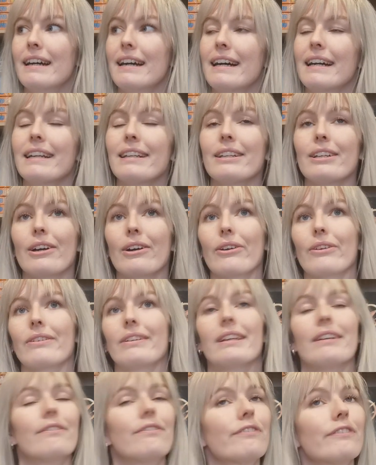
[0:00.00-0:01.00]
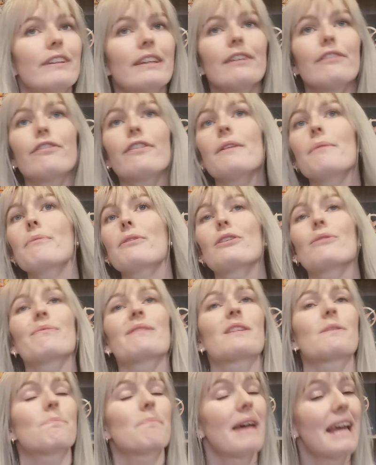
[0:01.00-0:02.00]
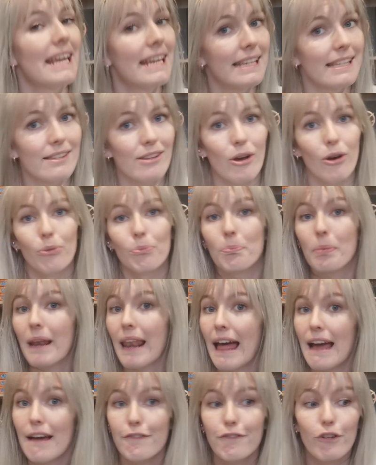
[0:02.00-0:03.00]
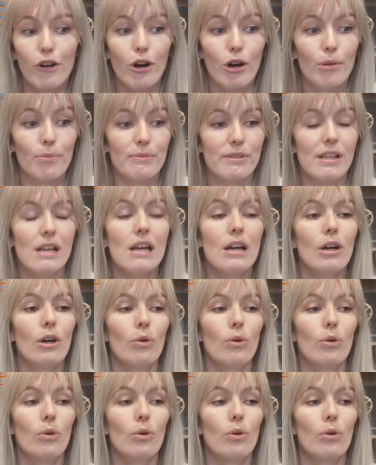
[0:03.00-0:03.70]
I don't know, give them some space on platforms